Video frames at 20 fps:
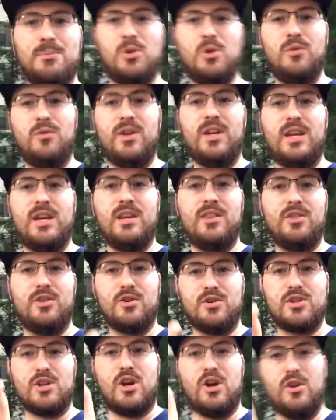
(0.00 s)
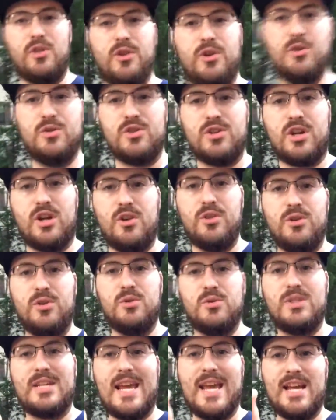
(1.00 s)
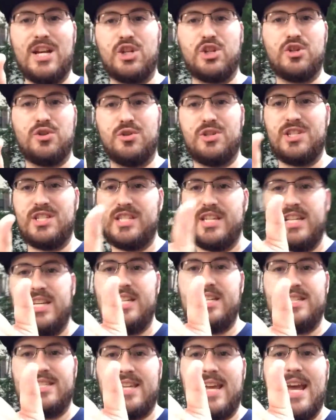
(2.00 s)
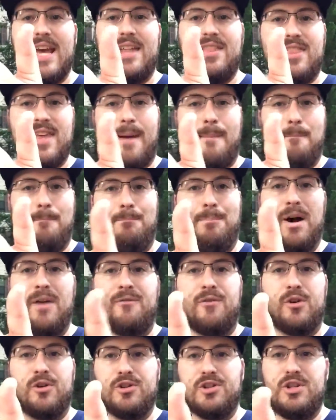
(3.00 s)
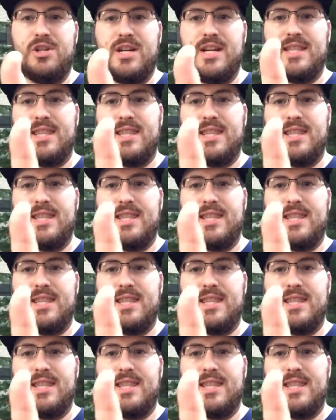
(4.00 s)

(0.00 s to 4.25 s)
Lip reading: movie, there's all those extra scenes, add that buffer, so you